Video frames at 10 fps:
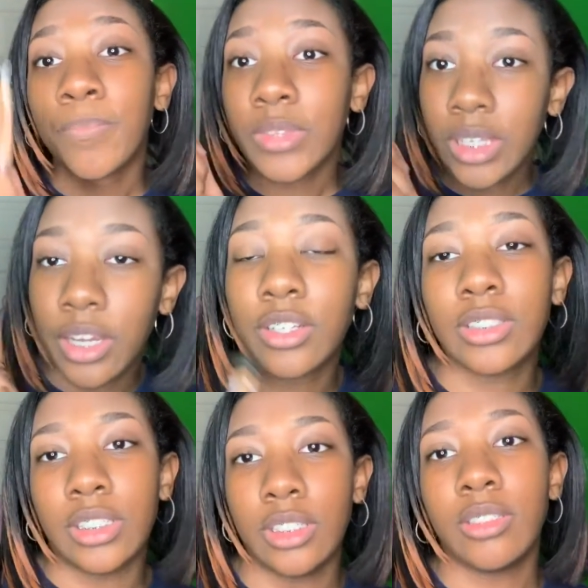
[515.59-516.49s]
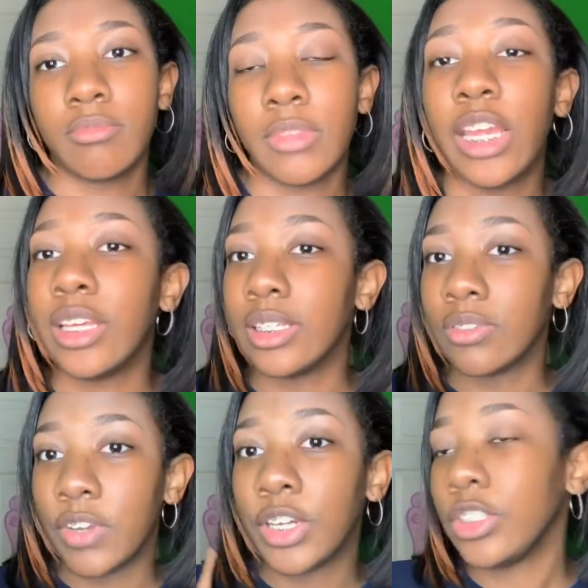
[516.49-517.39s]
Guaranteed it. And it's
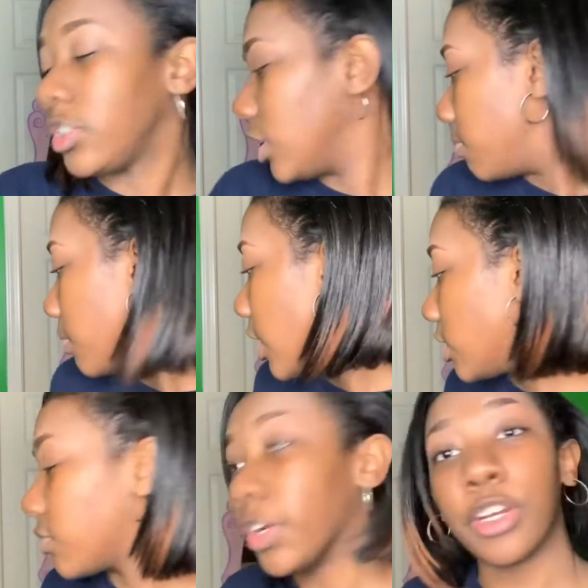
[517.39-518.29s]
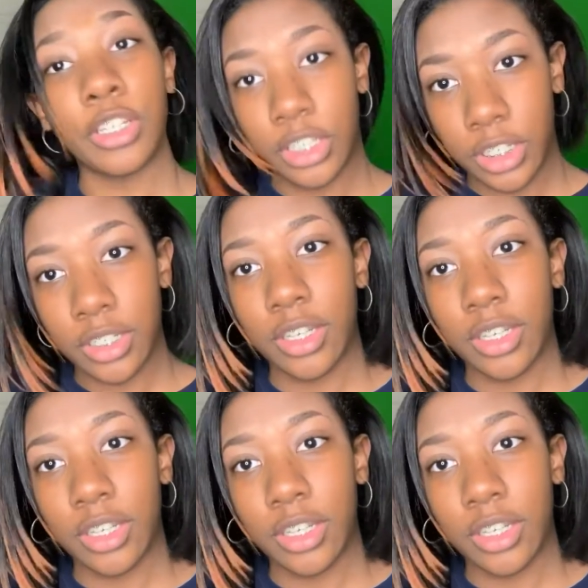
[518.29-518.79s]
very cheap and it's very good.